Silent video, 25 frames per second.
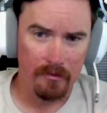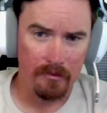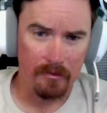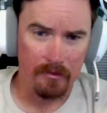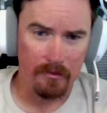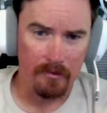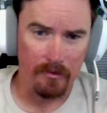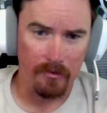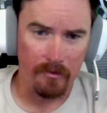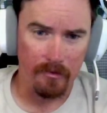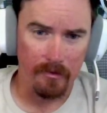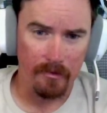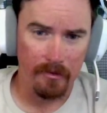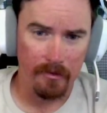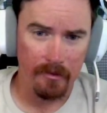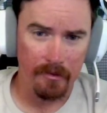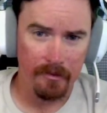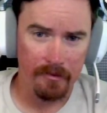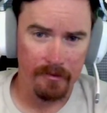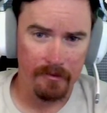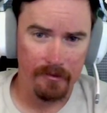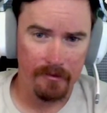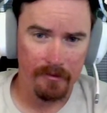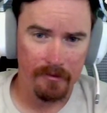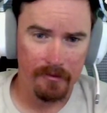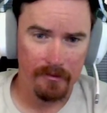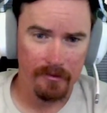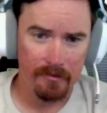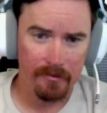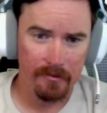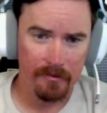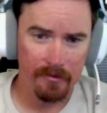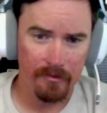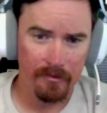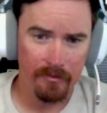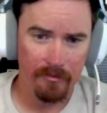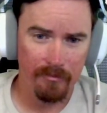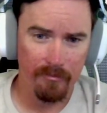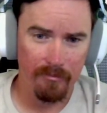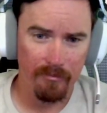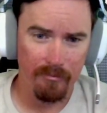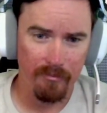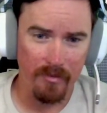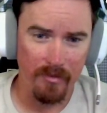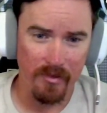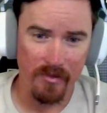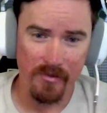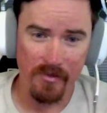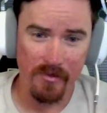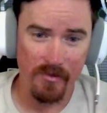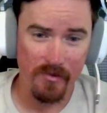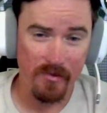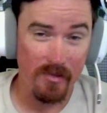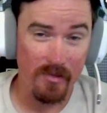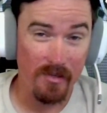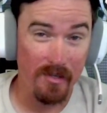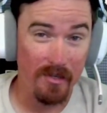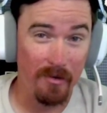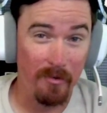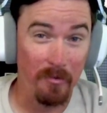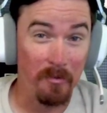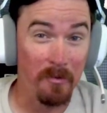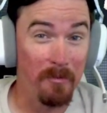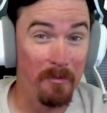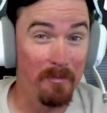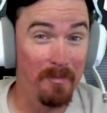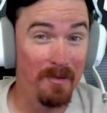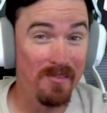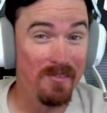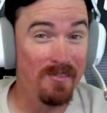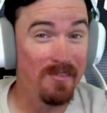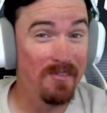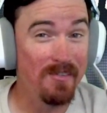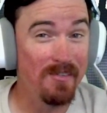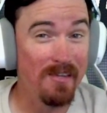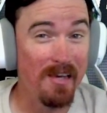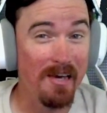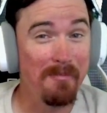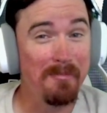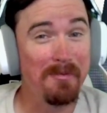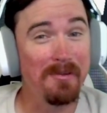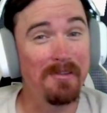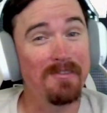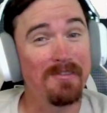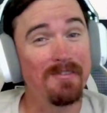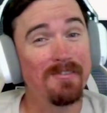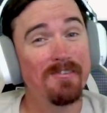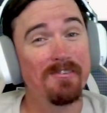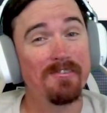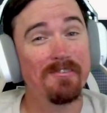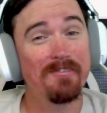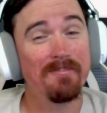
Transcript: Alright. Business Inc., where business happens.